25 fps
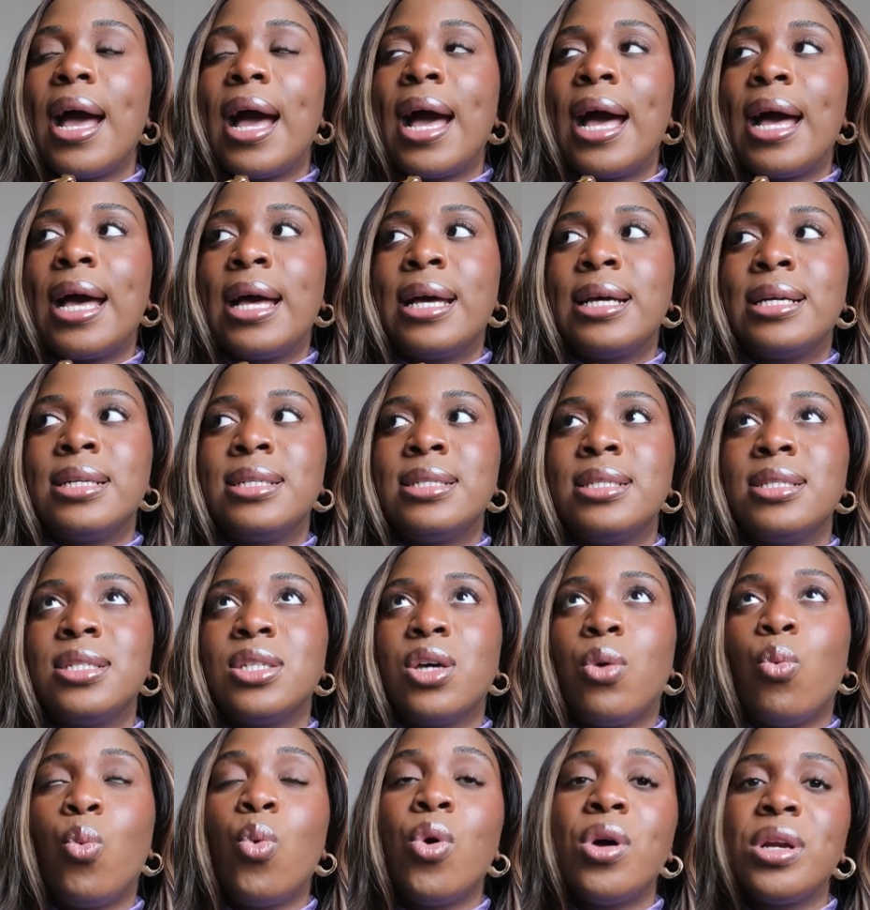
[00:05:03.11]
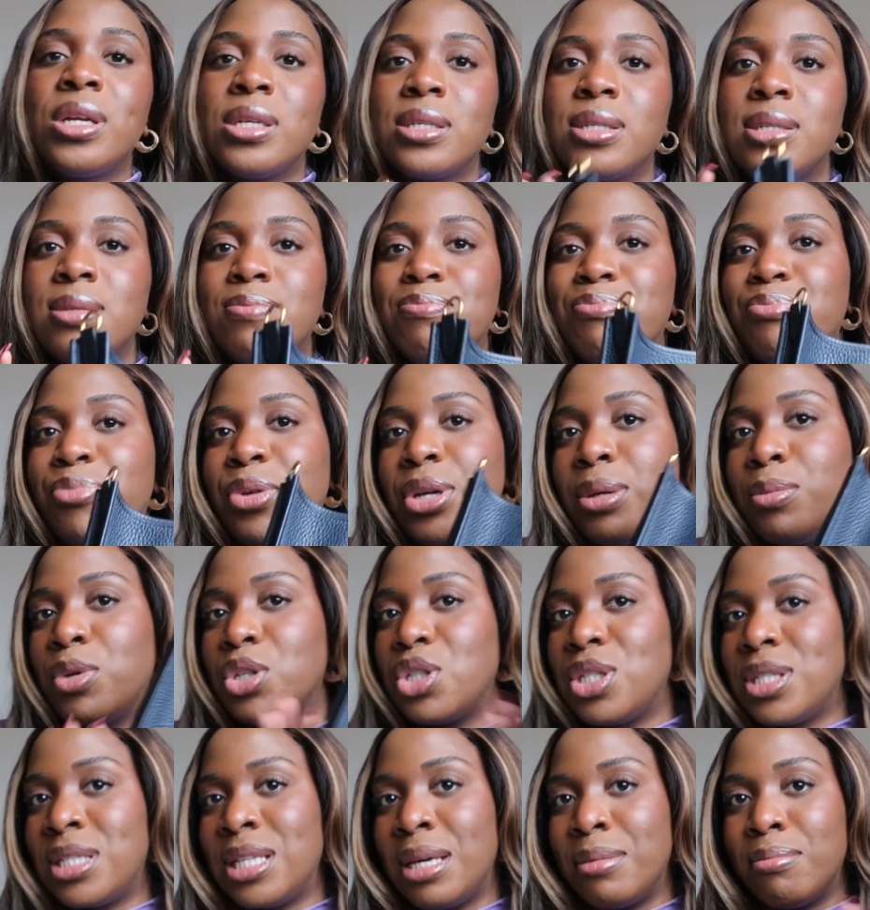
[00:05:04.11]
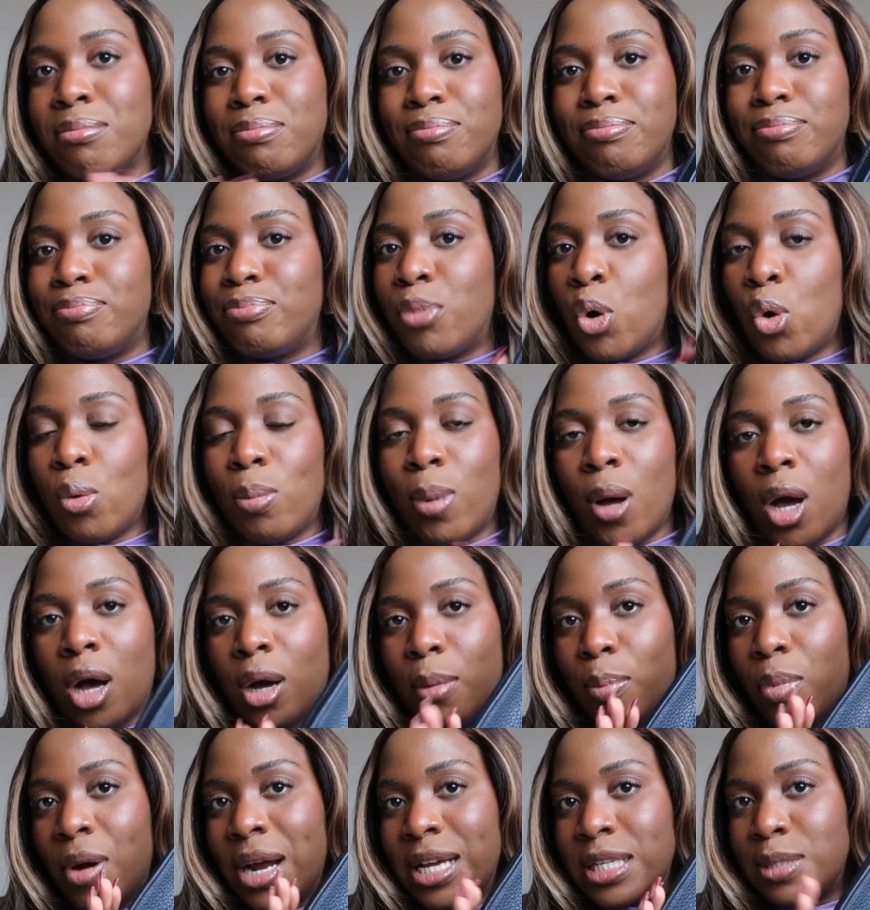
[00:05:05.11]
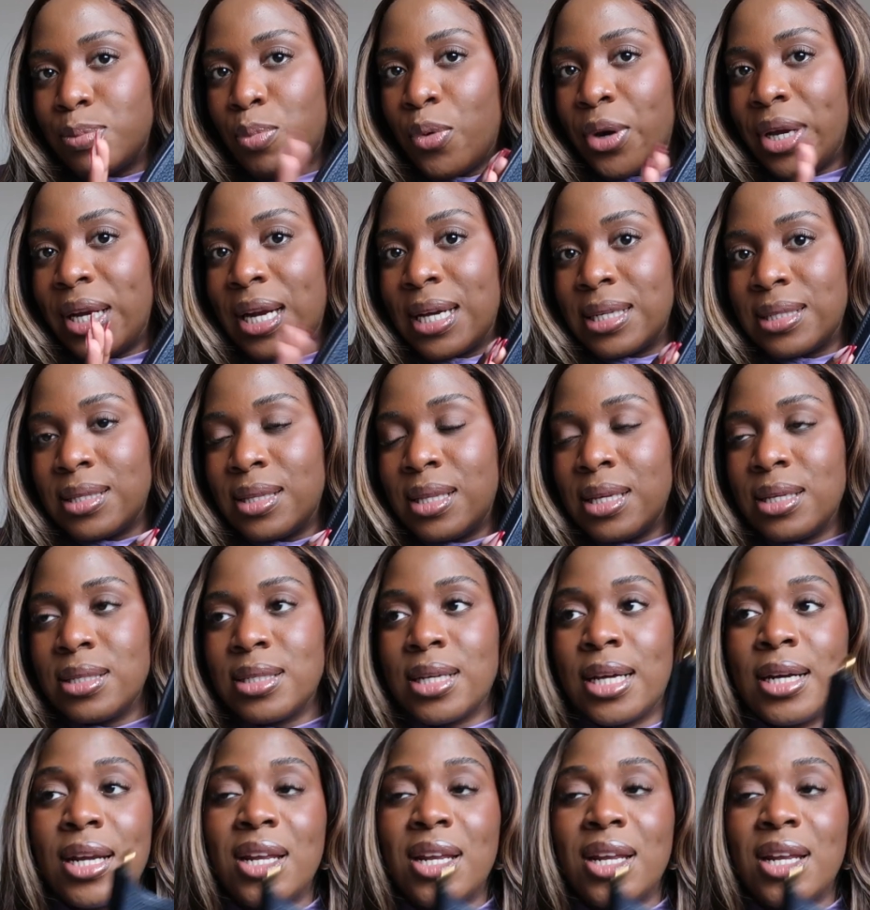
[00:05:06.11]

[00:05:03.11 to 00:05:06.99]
And one is pretty much same ballpark price point as this,